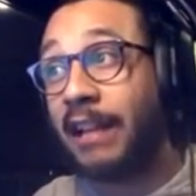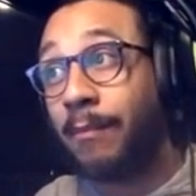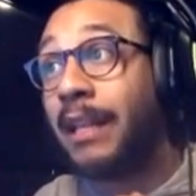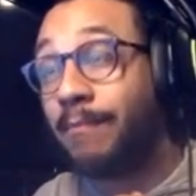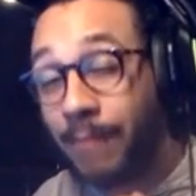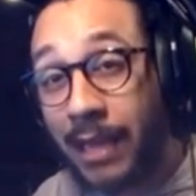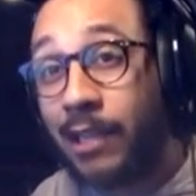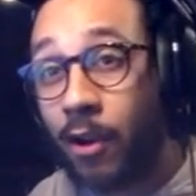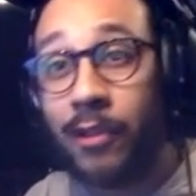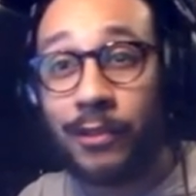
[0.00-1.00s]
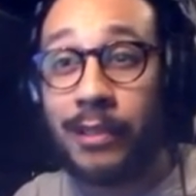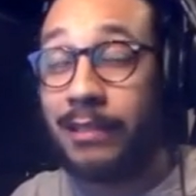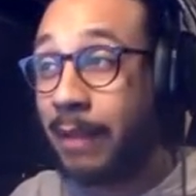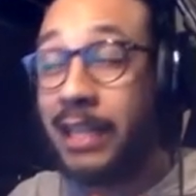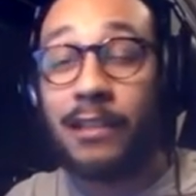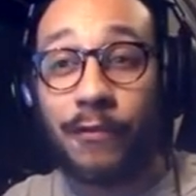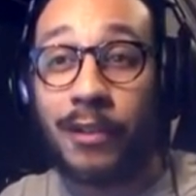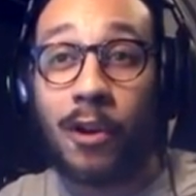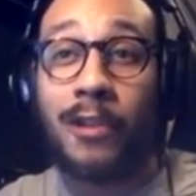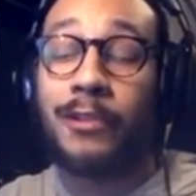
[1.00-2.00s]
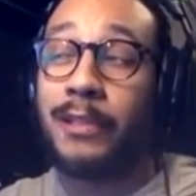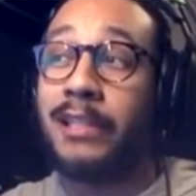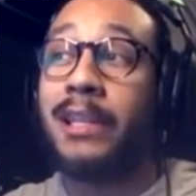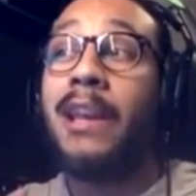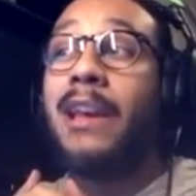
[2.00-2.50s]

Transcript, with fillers: I've played many Call of Duties, many different Call of Duties.